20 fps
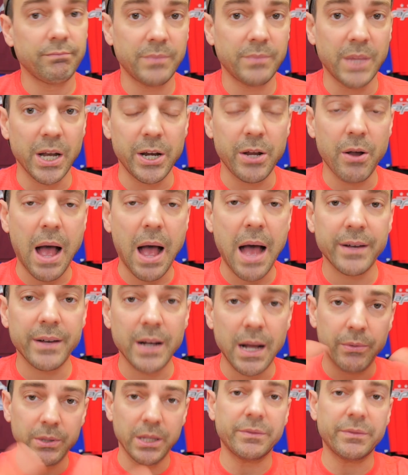There you have it.
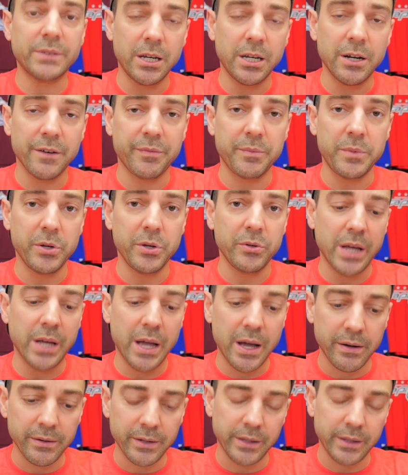I would love to hear from you
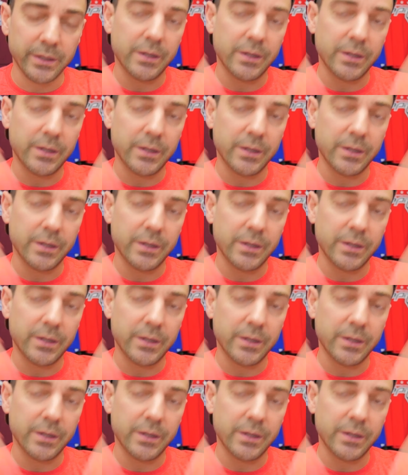down in the